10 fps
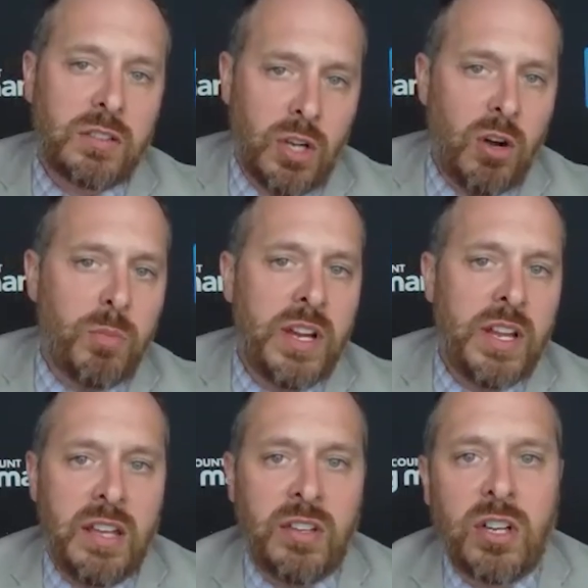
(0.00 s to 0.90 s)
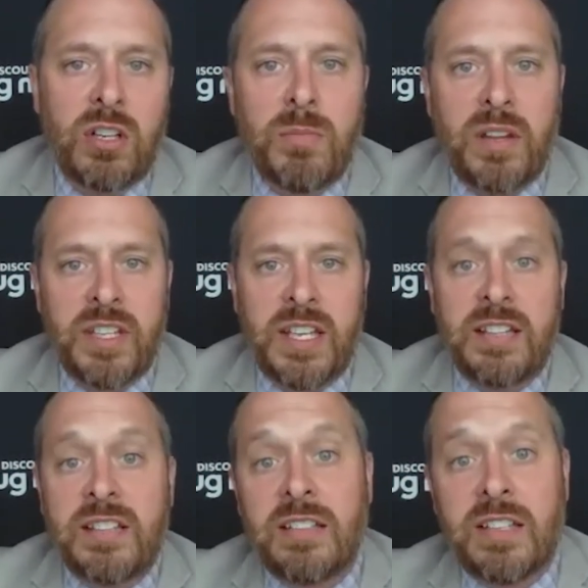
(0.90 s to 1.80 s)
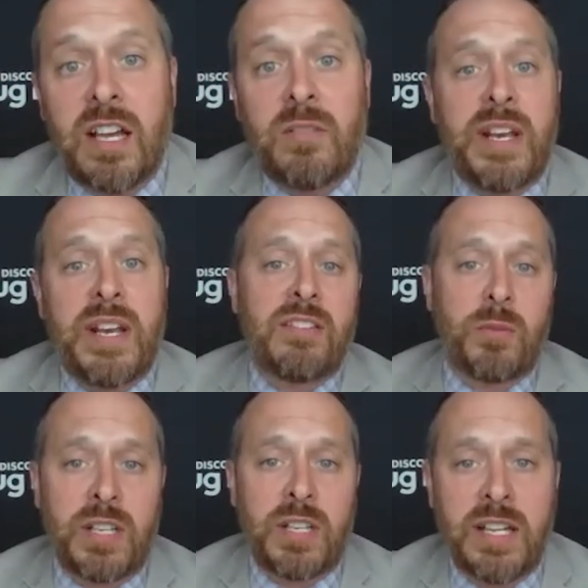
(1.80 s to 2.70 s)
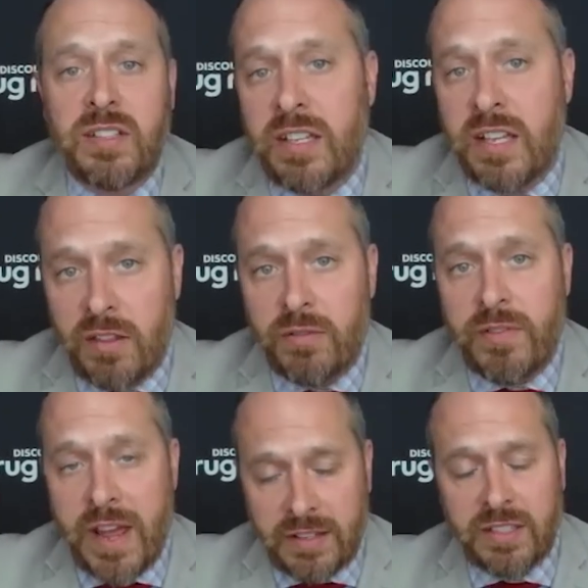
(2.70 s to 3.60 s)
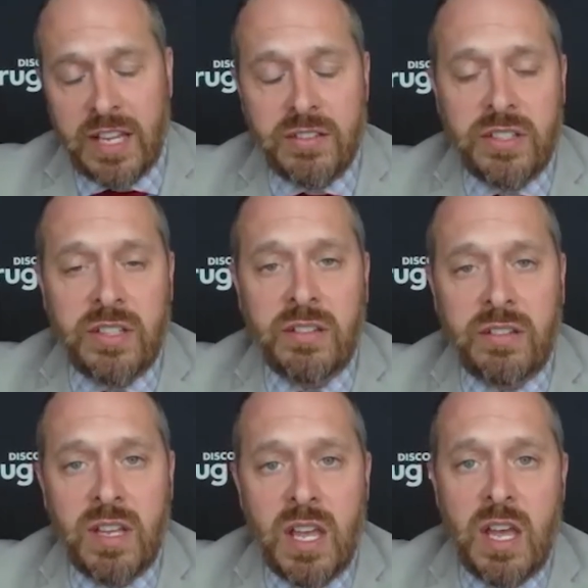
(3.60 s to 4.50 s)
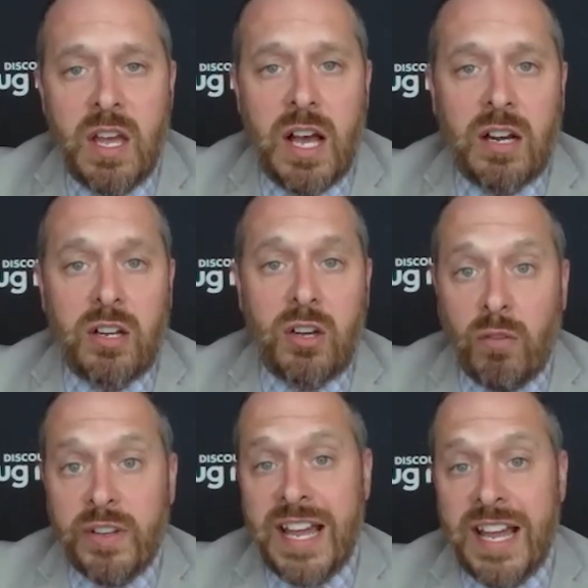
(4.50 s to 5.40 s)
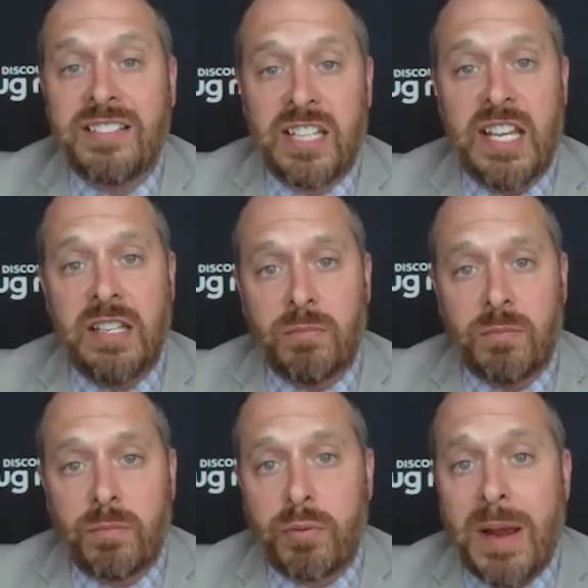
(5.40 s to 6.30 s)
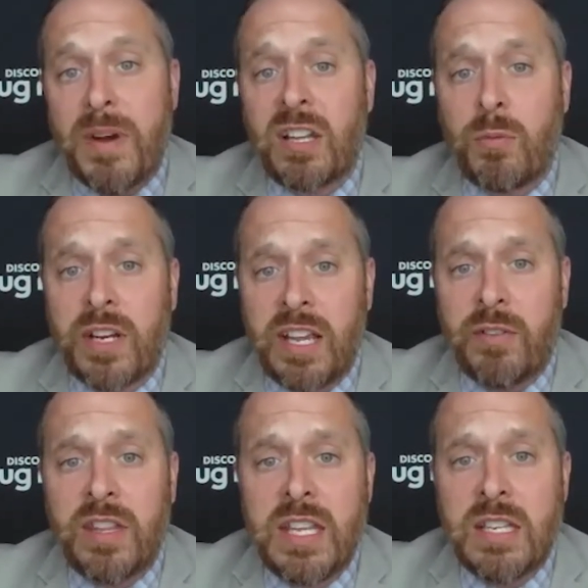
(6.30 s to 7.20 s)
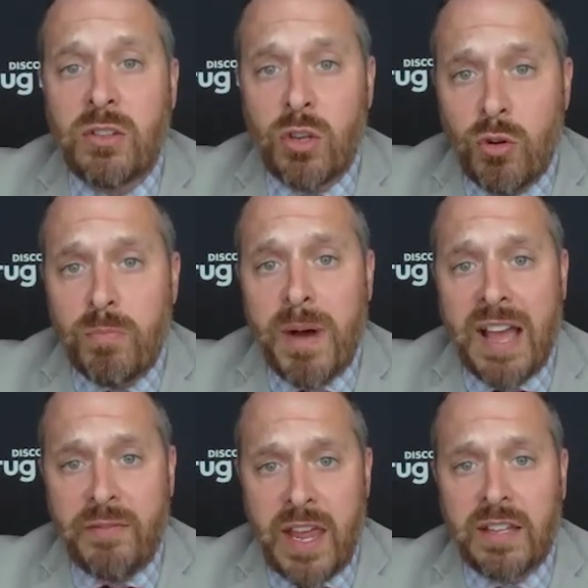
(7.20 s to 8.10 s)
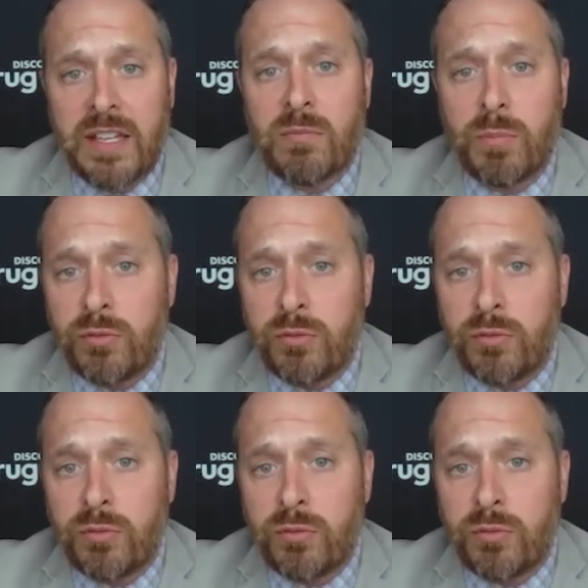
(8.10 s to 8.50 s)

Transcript: October is a good month to get that done. But as it relates to the other vaccinations, uh, COVID 19, primarily we're given the new bivalent